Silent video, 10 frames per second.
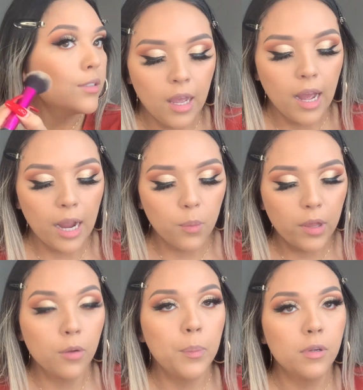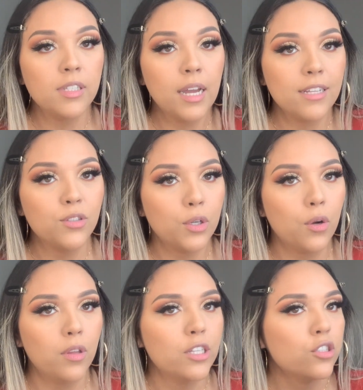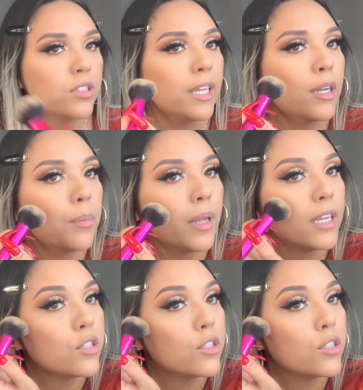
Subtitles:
I'd rather build it as you go than just like applying